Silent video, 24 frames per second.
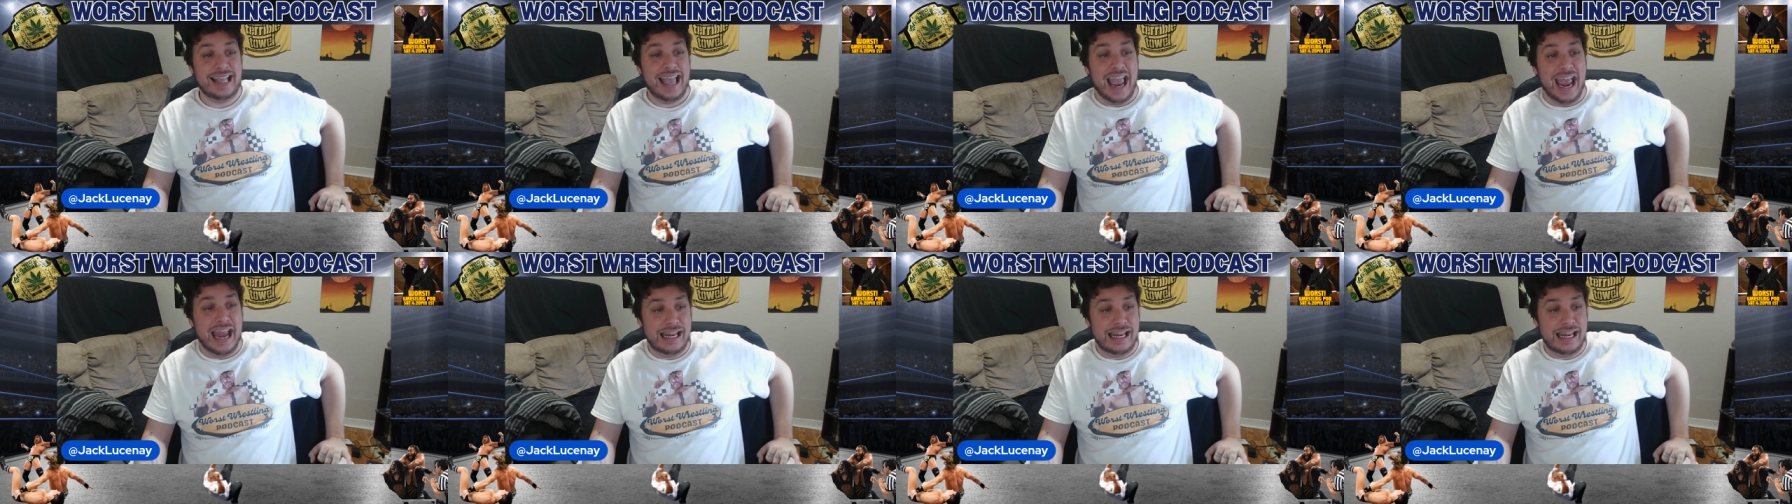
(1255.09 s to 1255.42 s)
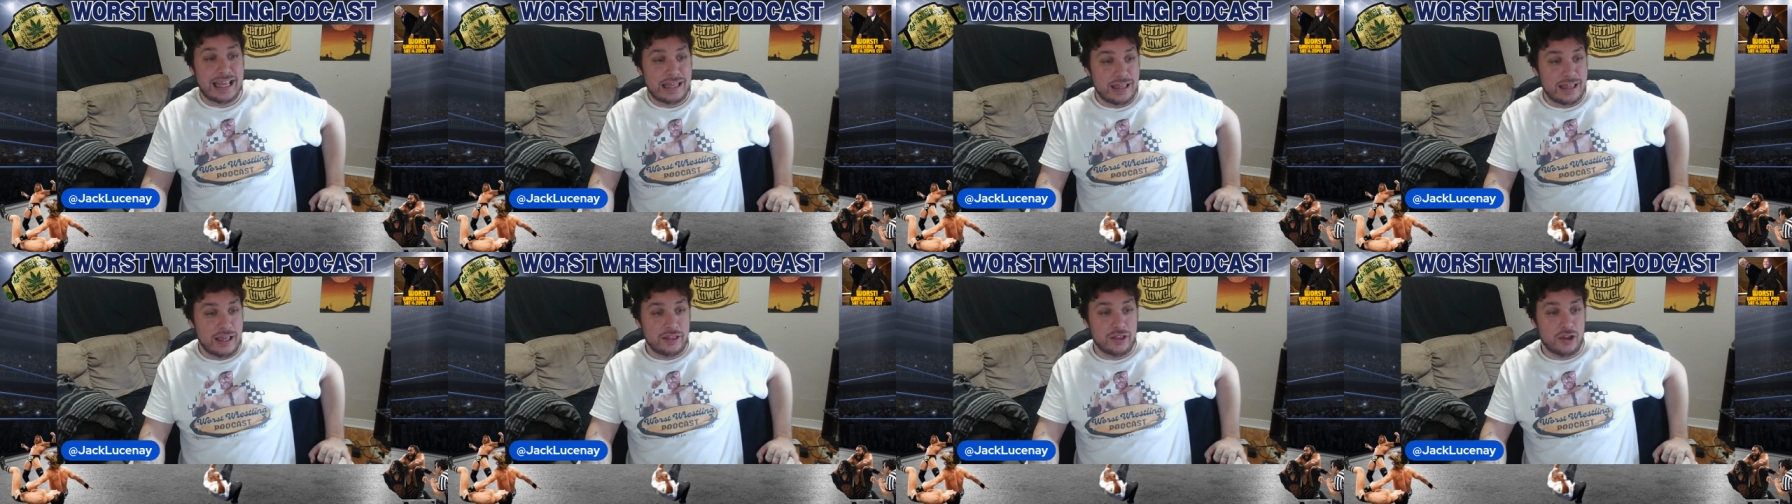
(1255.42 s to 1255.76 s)

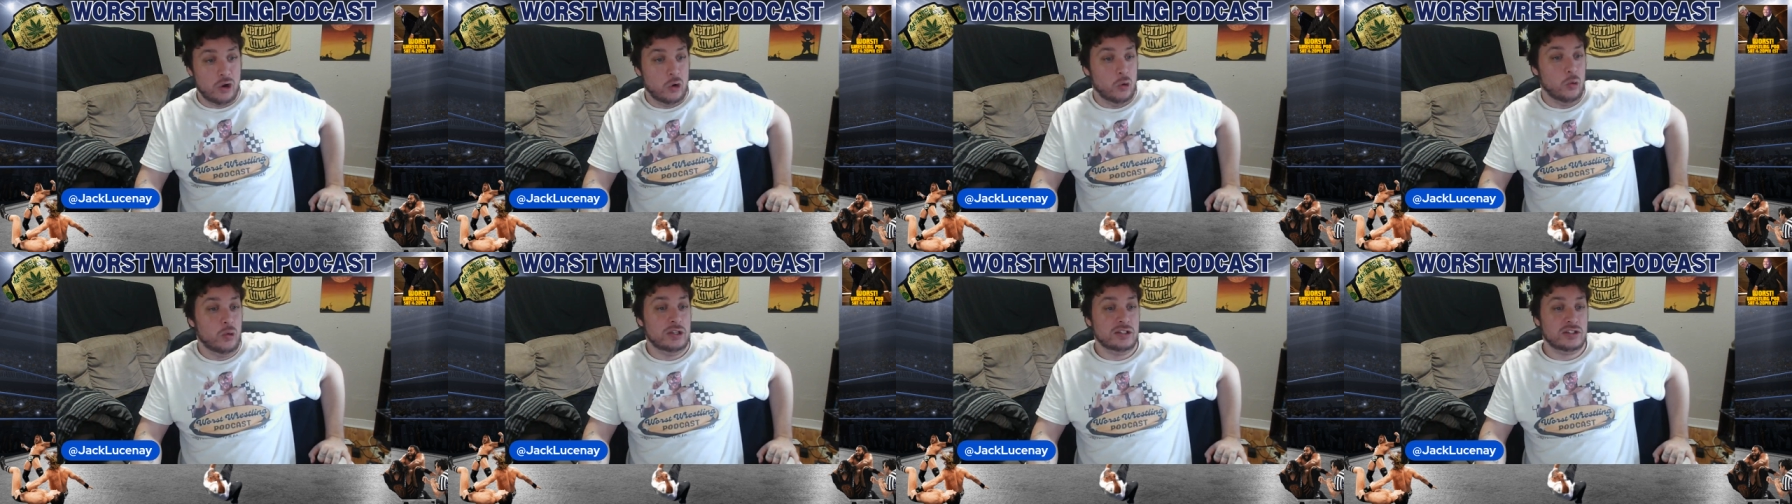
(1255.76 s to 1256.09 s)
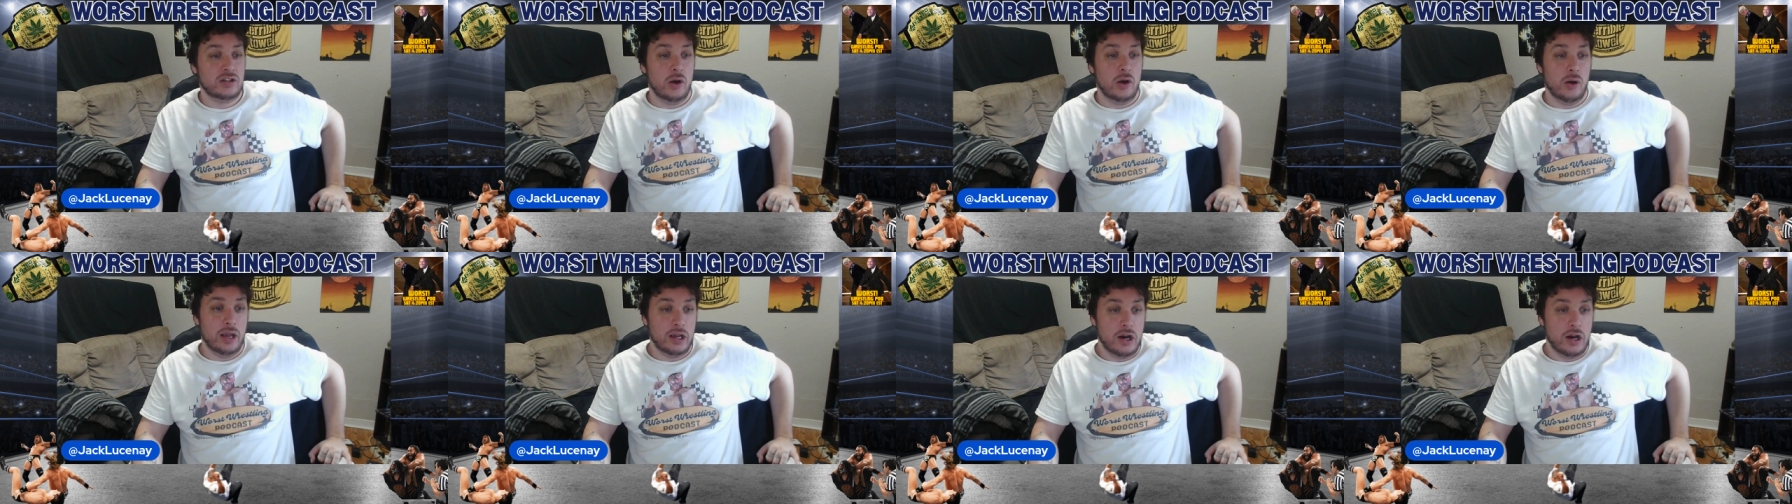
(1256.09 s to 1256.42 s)
anything there was
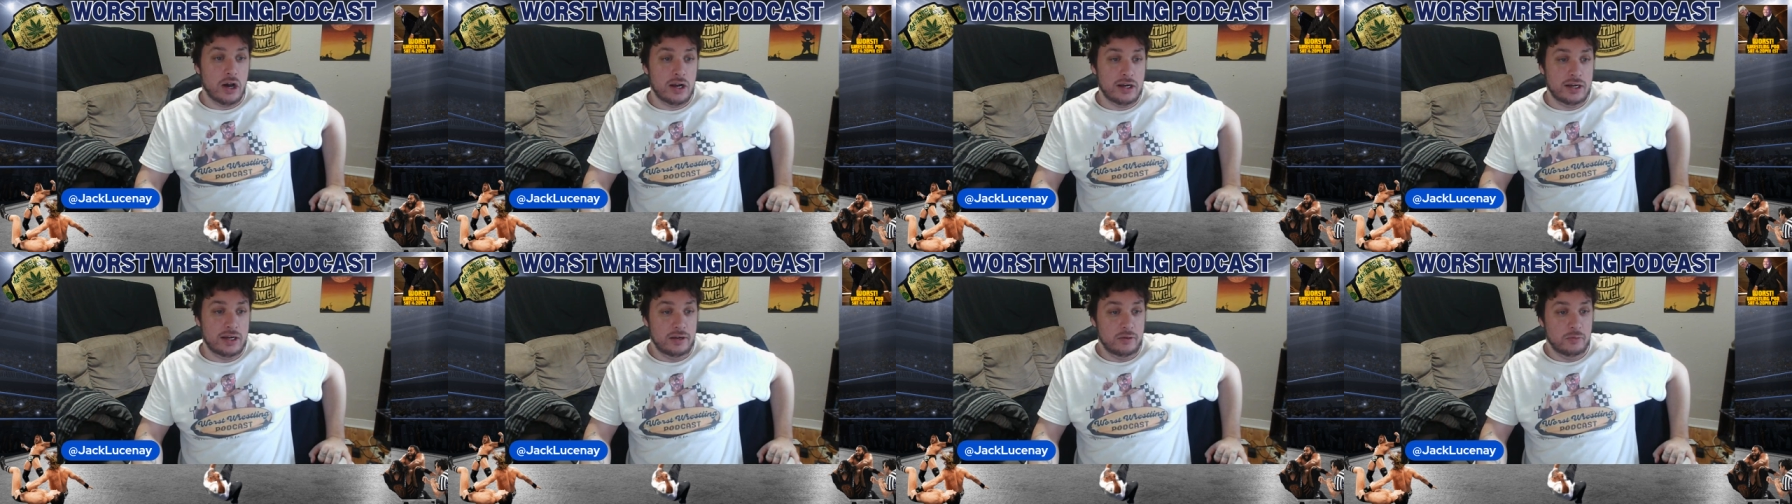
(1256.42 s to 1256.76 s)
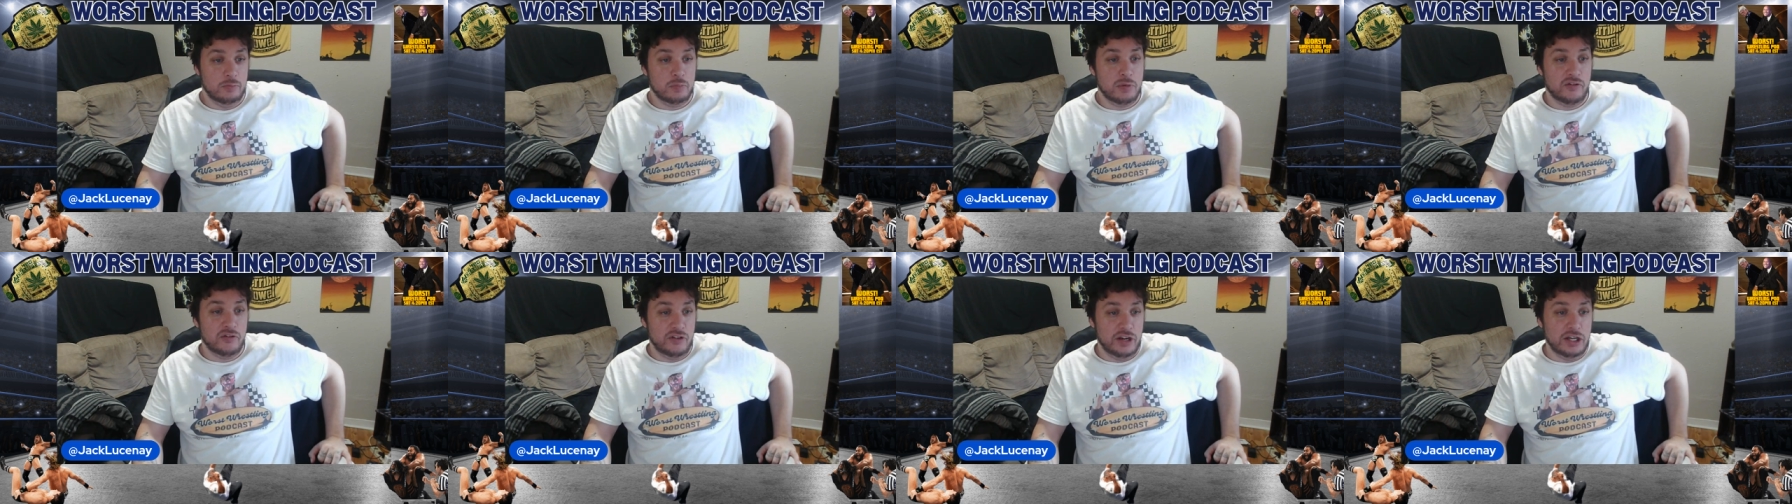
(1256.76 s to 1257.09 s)
going on in
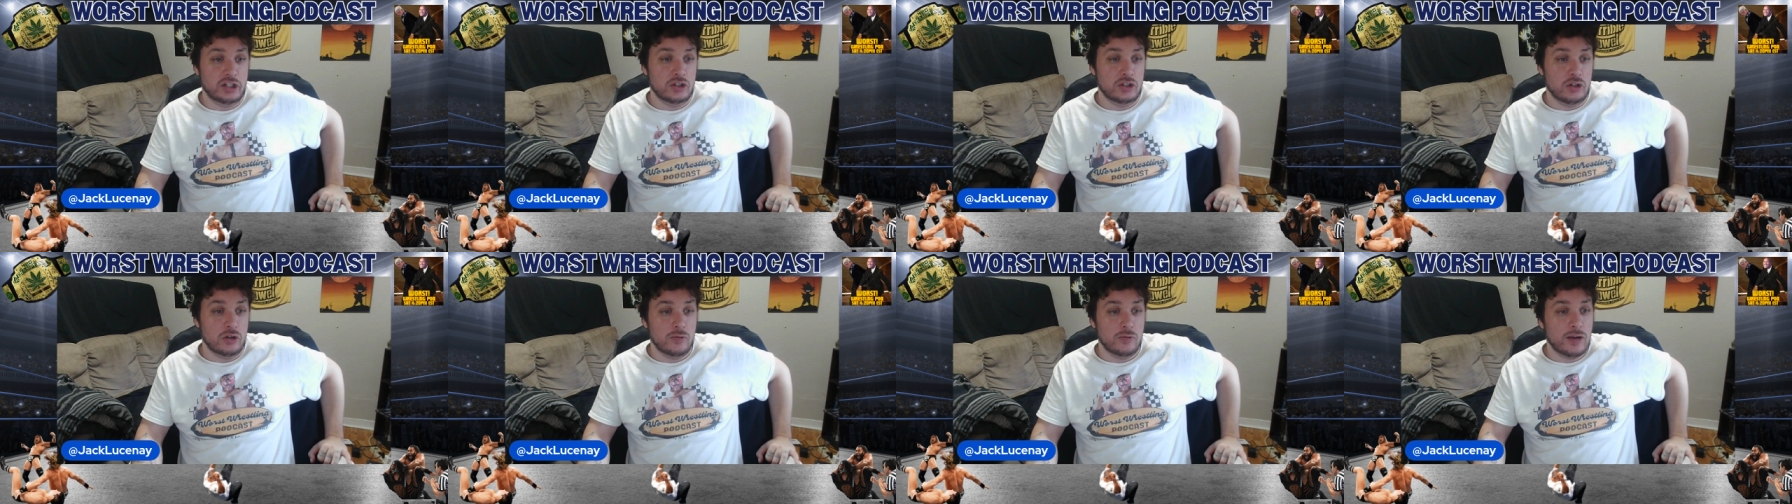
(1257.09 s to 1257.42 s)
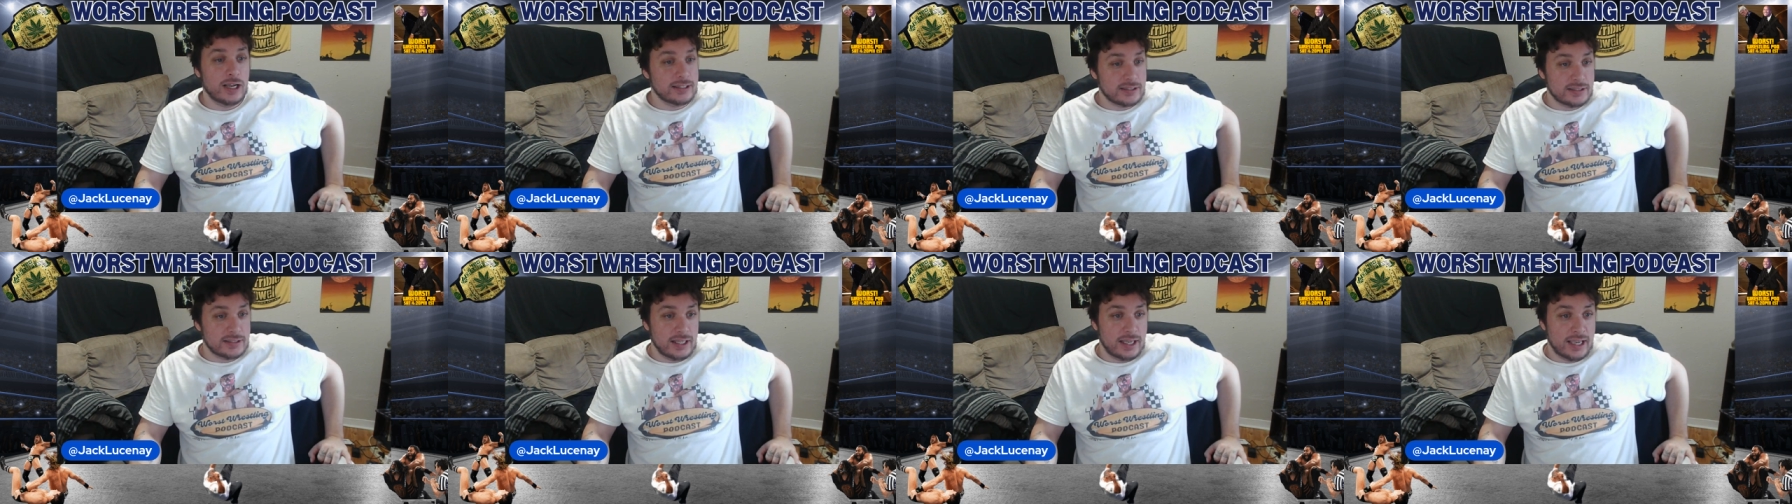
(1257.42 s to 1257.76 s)
professional
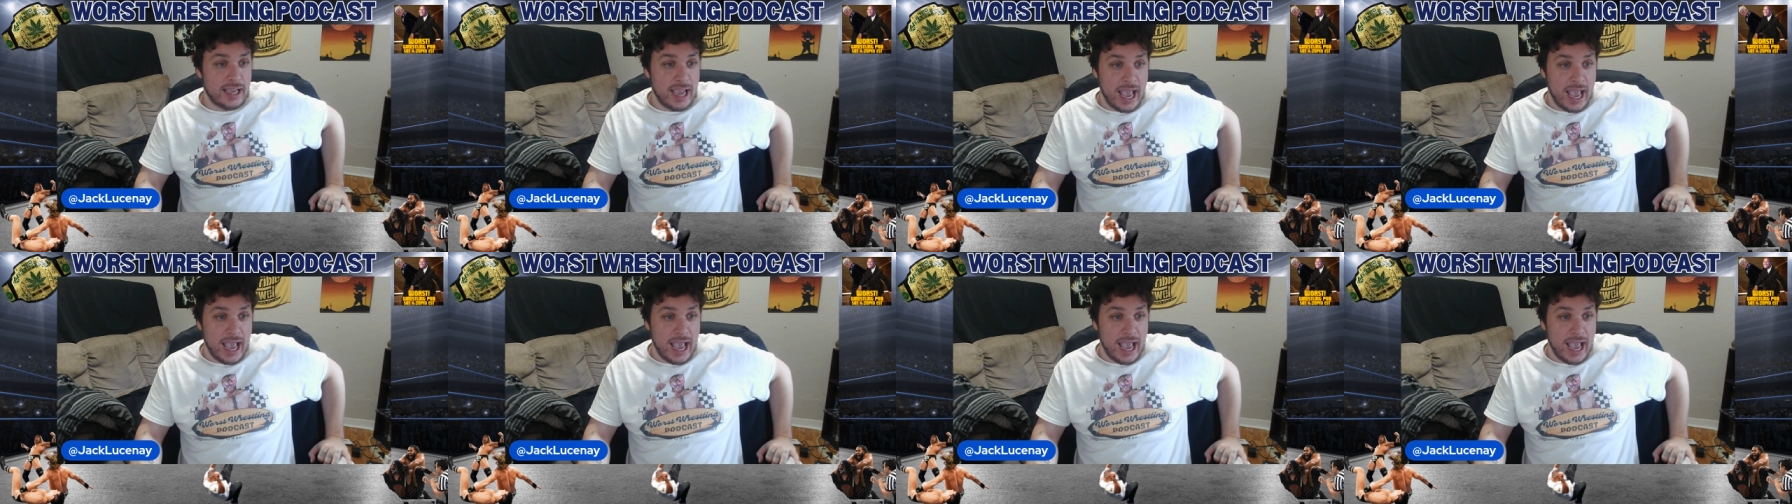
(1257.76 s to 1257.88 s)
wrestling